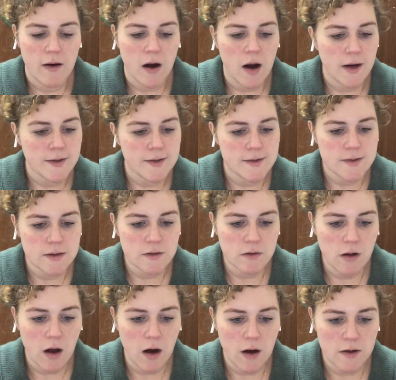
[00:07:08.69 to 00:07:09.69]
I still
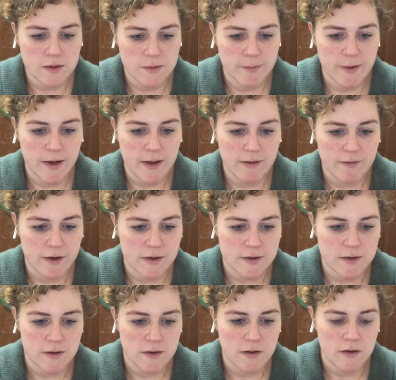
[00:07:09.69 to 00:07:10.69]
can't believe
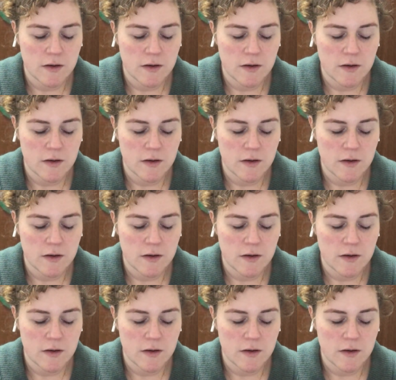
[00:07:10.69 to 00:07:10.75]
it.